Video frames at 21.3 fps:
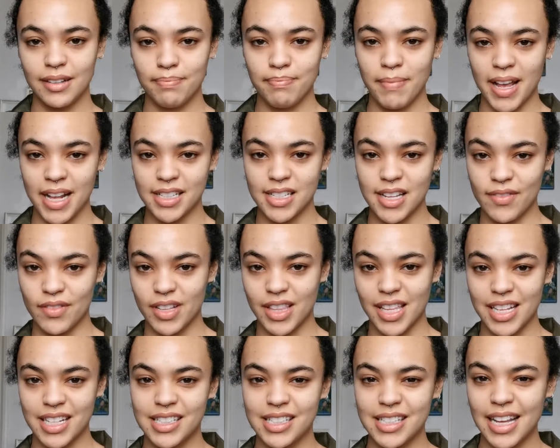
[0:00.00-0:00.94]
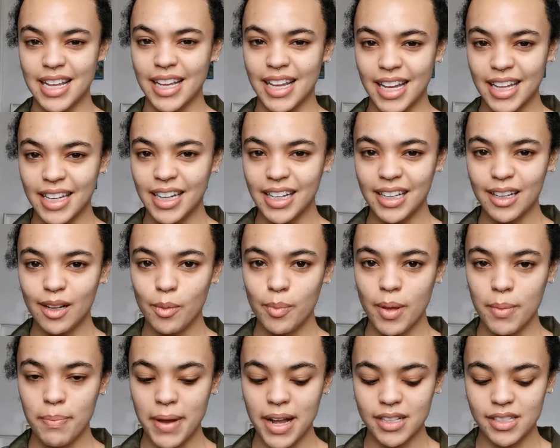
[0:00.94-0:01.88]
makes everything sink in a little
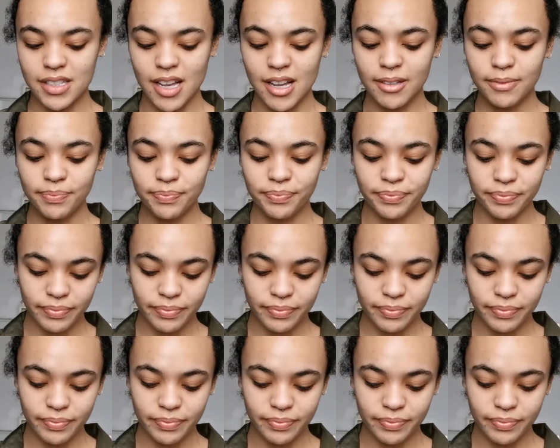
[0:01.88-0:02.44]
bit better.